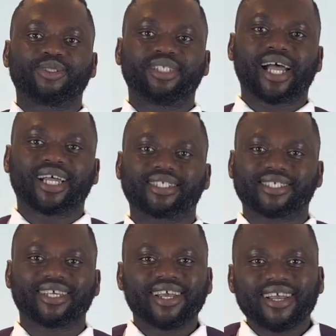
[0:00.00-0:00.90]

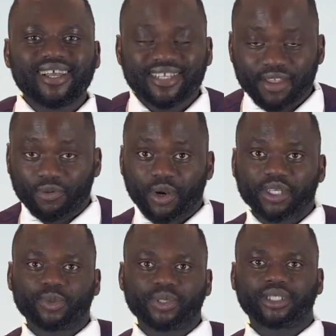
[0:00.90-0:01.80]
that they've
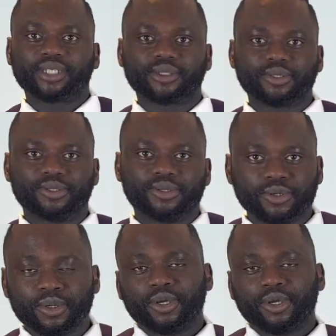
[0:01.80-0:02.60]
always wanted to do.